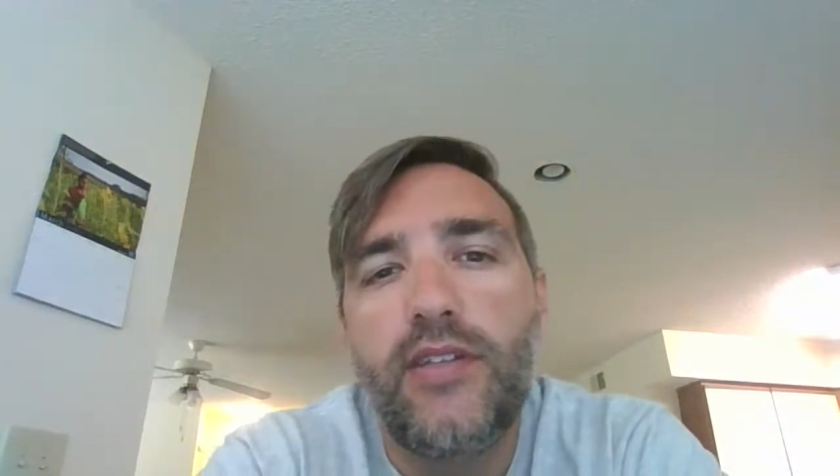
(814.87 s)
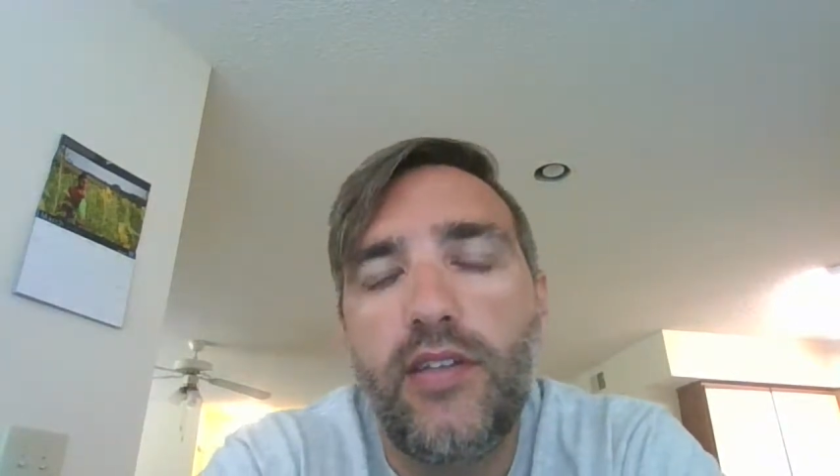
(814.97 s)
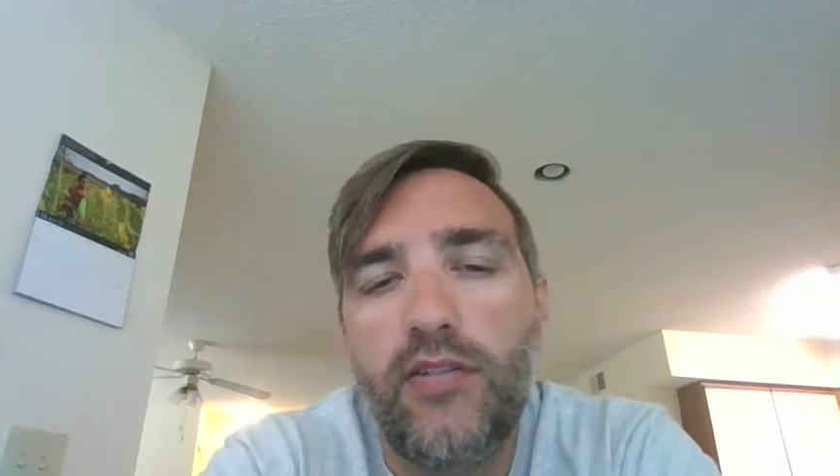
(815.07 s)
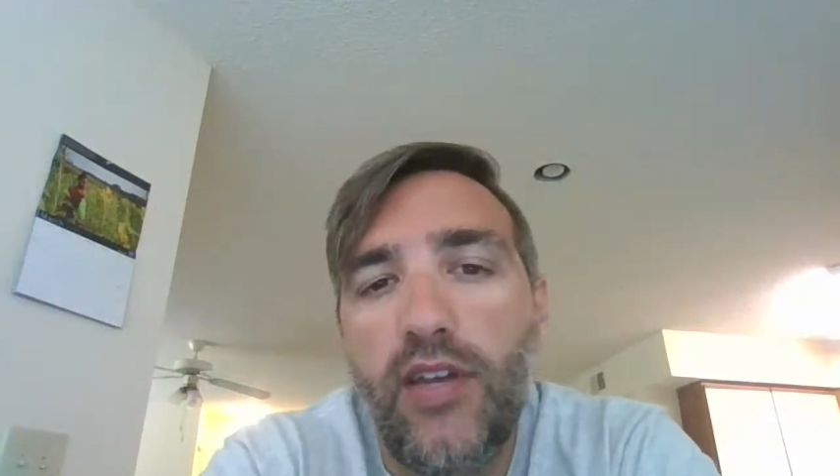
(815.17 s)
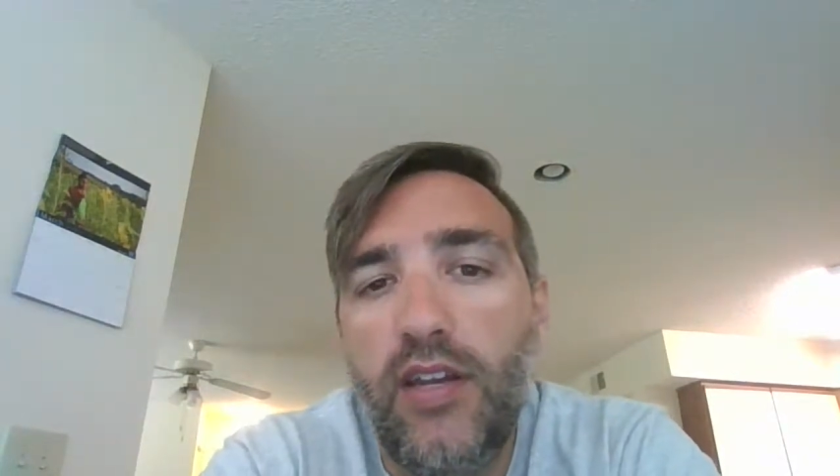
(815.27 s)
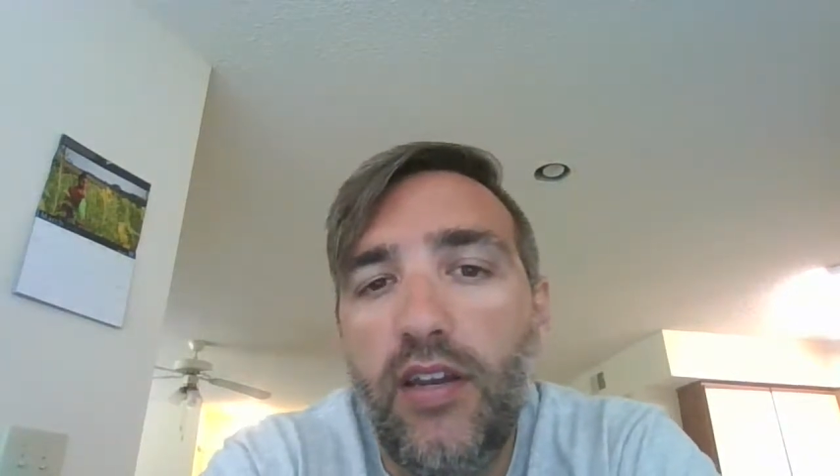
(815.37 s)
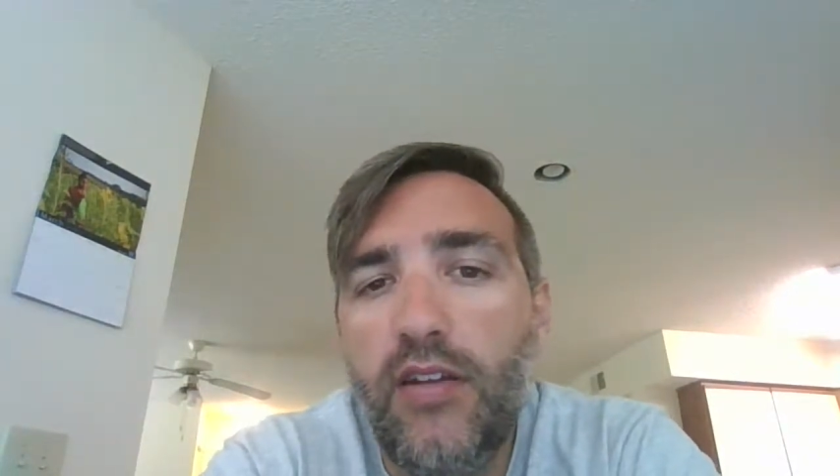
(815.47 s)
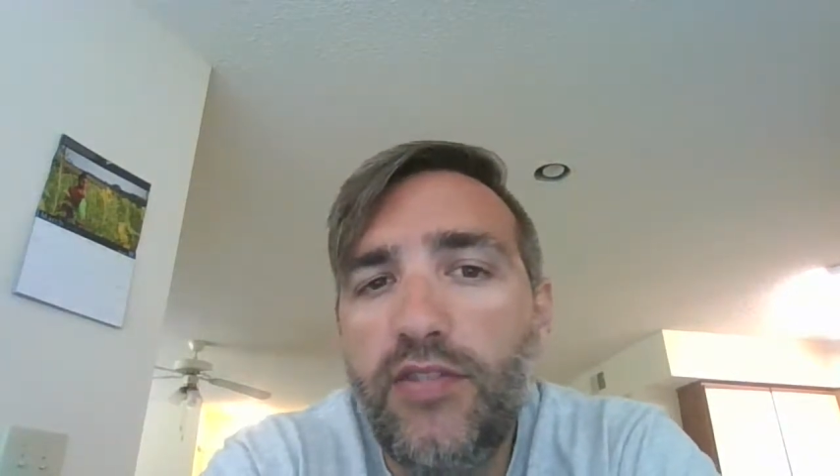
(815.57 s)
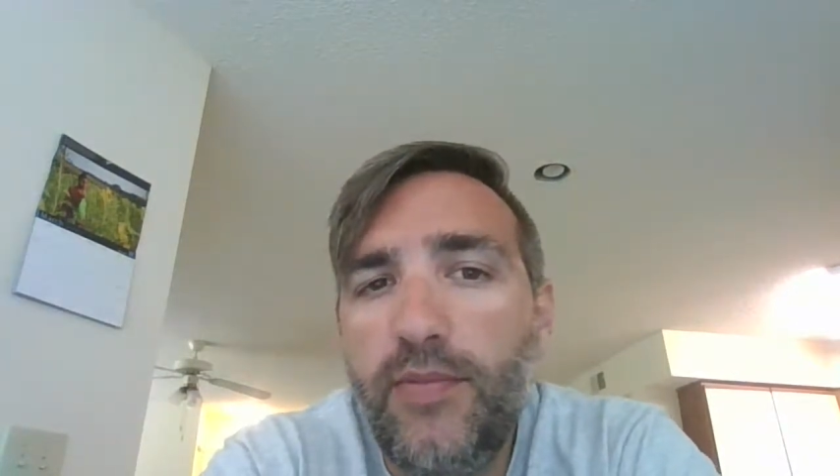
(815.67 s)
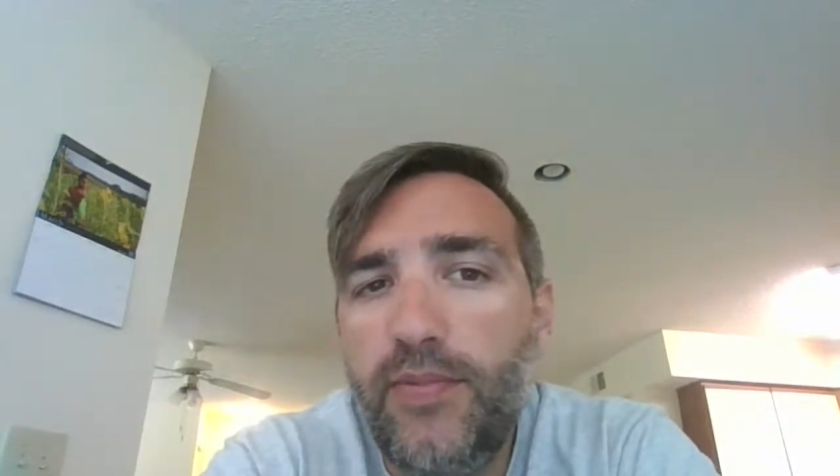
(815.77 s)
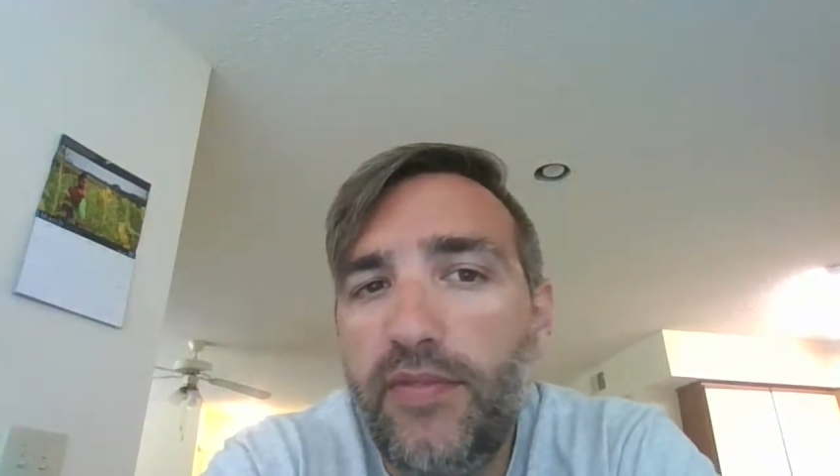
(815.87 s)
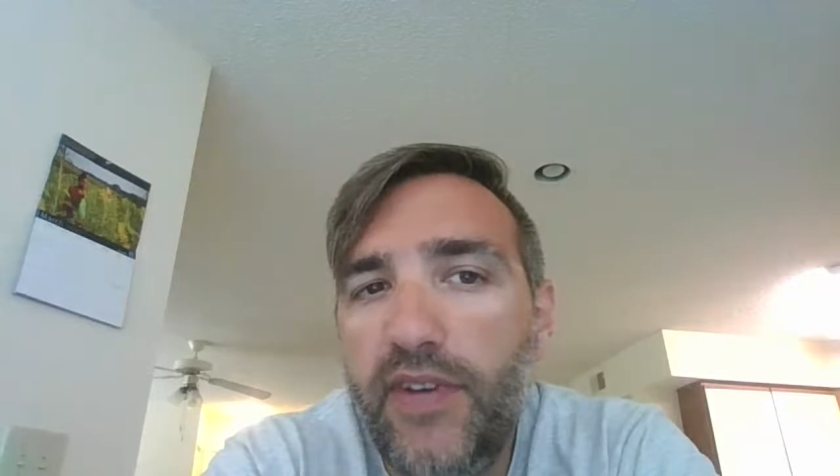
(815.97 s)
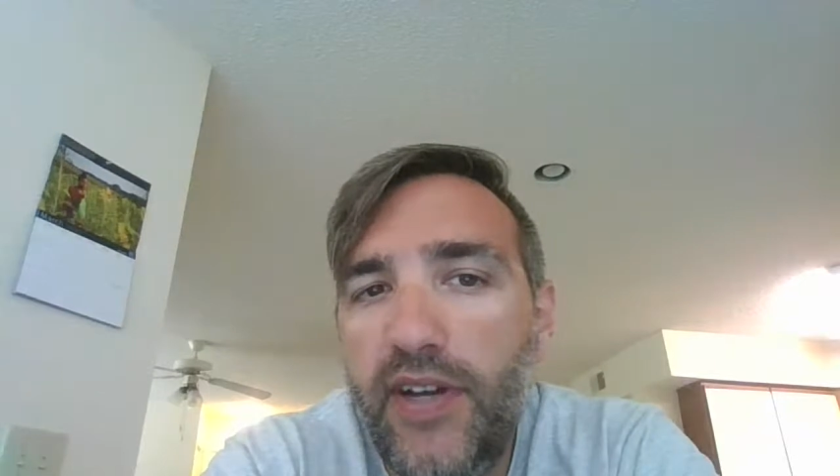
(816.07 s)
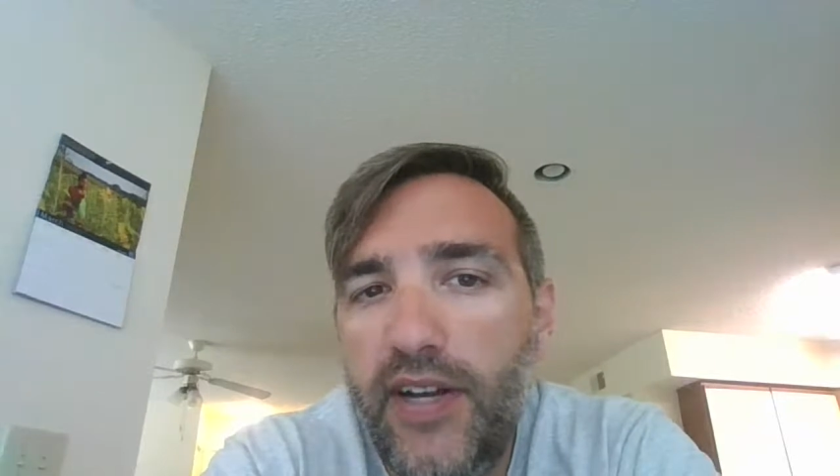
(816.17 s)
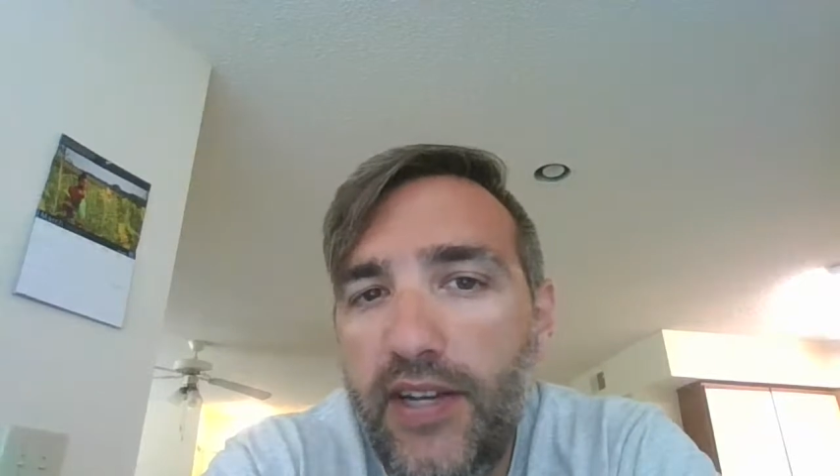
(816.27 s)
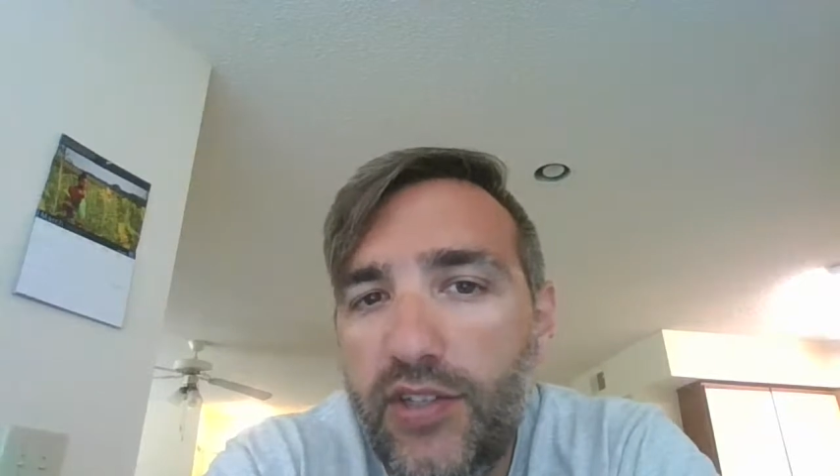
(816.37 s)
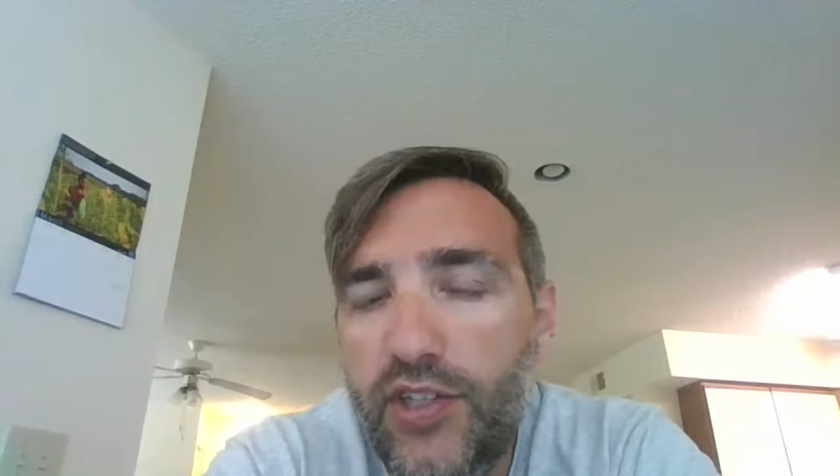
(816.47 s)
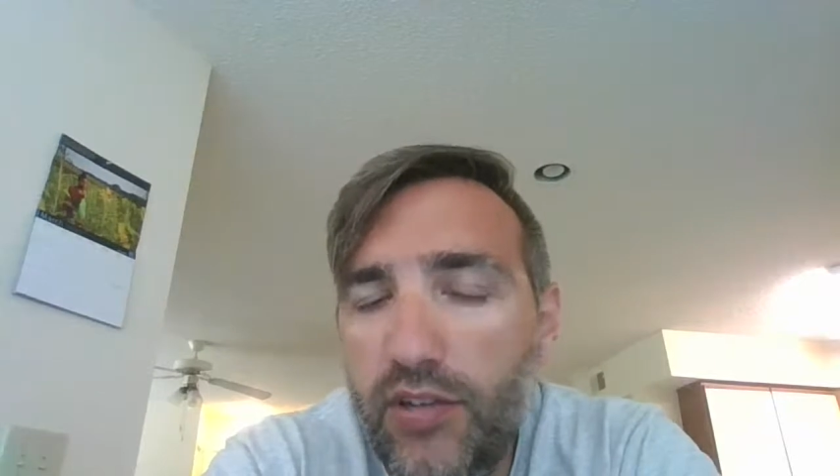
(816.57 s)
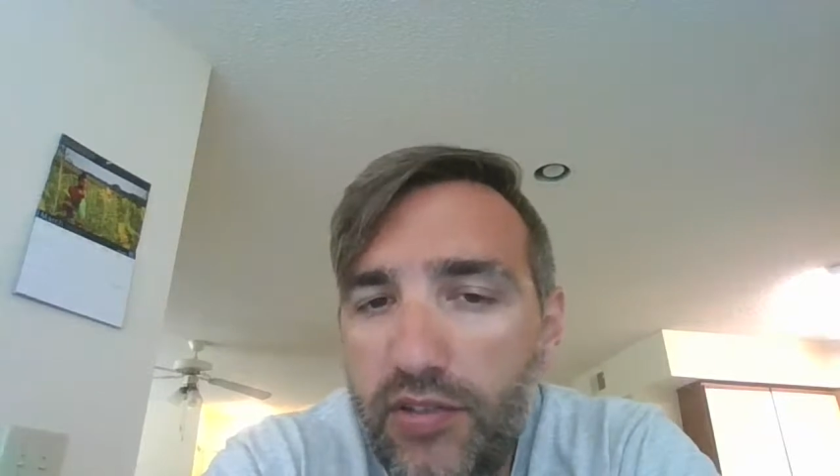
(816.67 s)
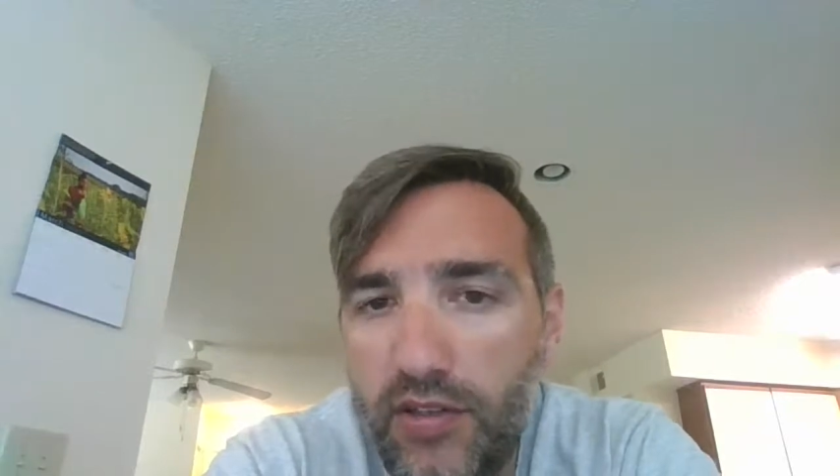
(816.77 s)
And they also provide
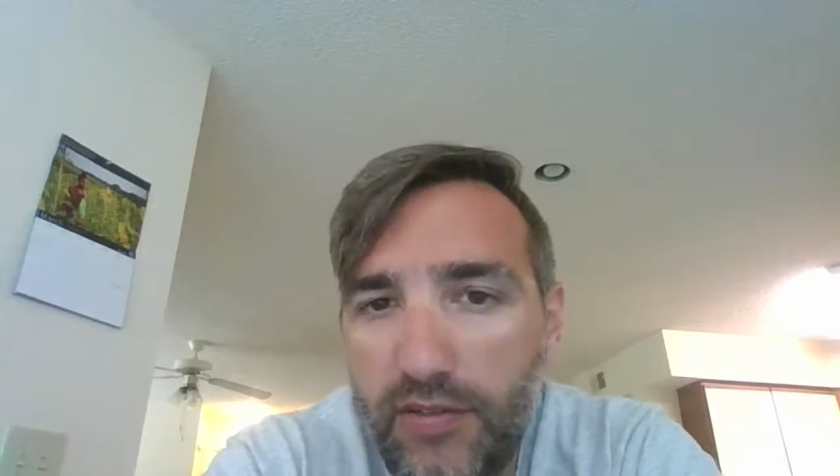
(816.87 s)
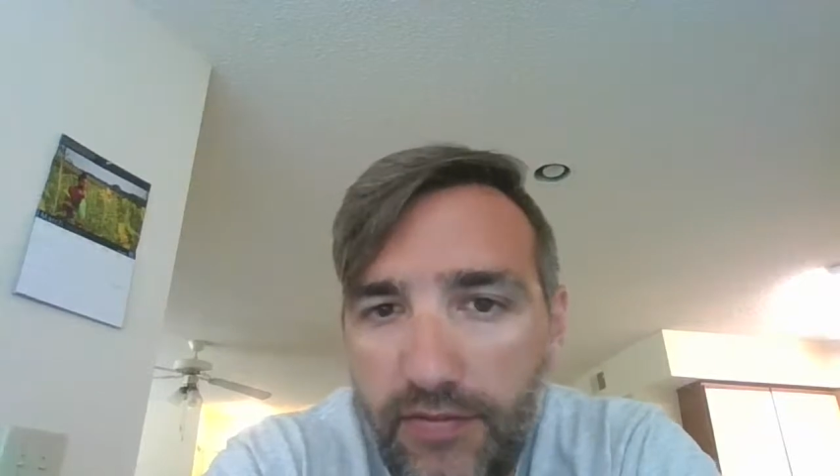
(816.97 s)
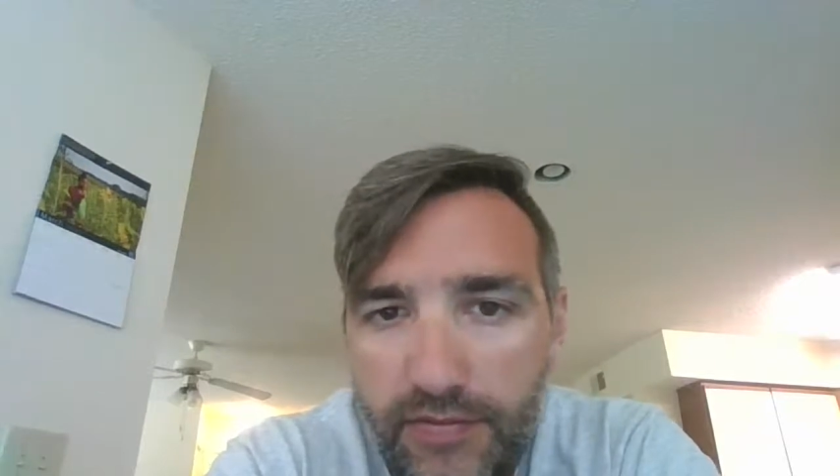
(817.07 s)
shelter